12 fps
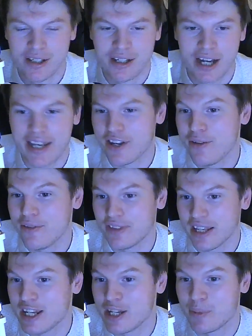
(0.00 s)
And I don't
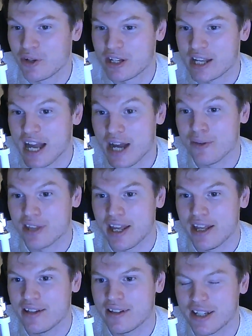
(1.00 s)
think anybody out
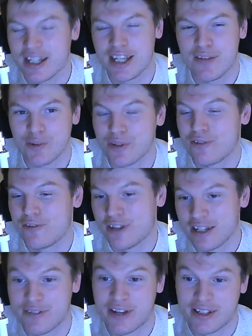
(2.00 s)
there can give you a
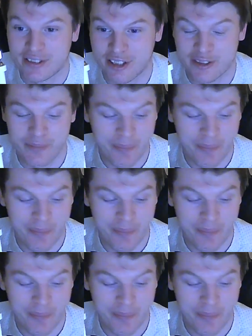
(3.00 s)
definitive answer.